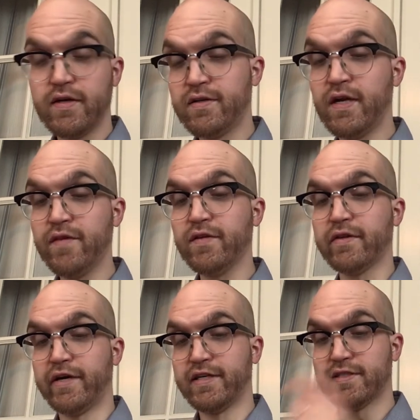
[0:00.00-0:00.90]

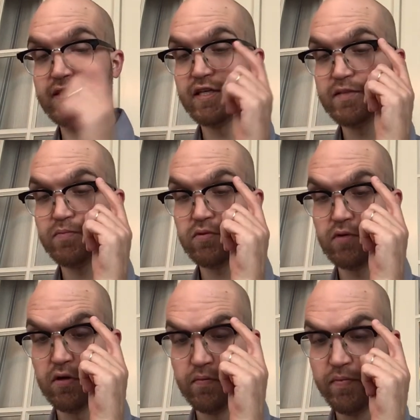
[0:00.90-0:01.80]
Nonetheless,
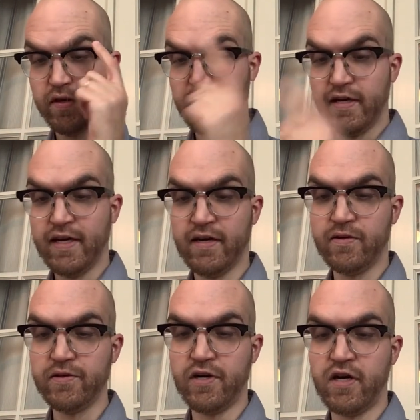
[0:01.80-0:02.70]
Despereaux
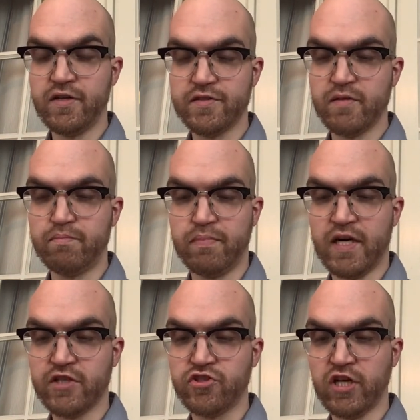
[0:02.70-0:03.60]
held on to
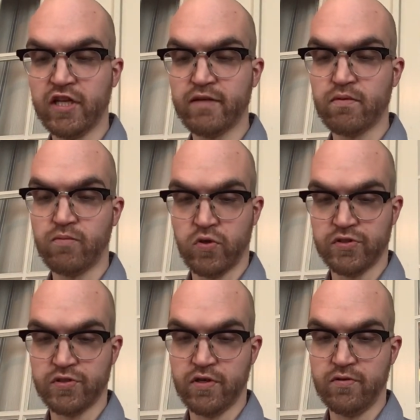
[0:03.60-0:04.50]
Botticelli
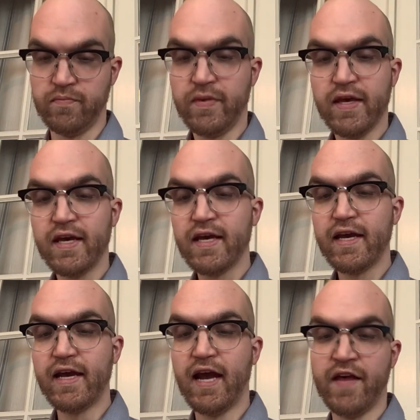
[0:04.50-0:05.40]
Remorso,
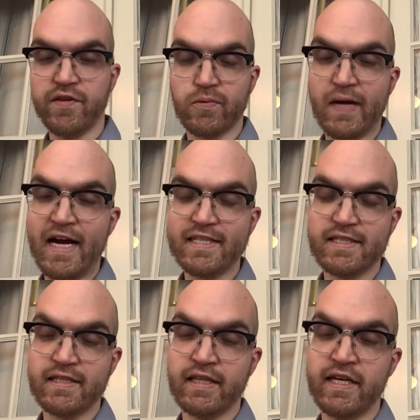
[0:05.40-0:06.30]
and the rat
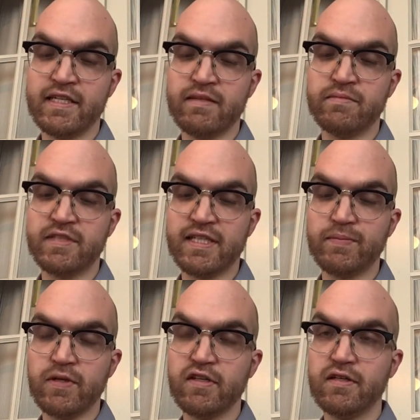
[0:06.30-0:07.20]
led him
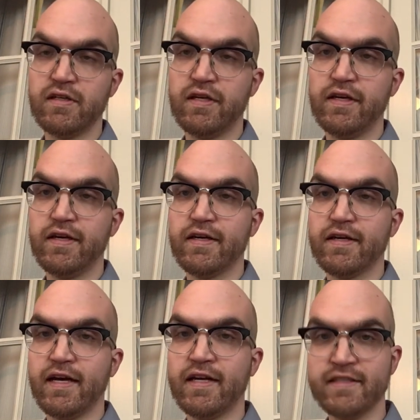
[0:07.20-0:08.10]
deeper
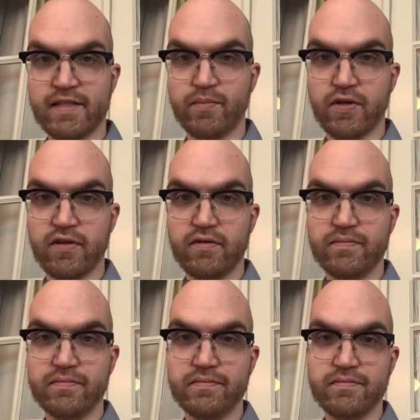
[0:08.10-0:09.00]
and deeper
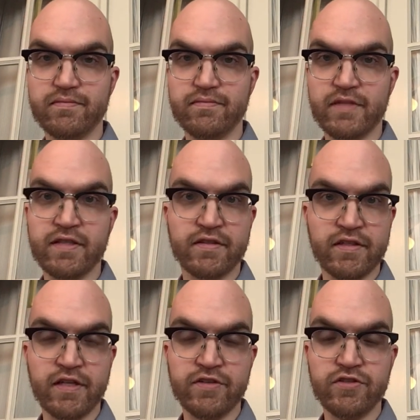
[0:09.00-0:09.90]
into the
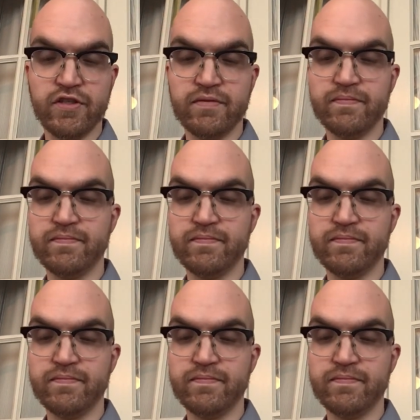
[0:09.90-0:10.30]
dungeon.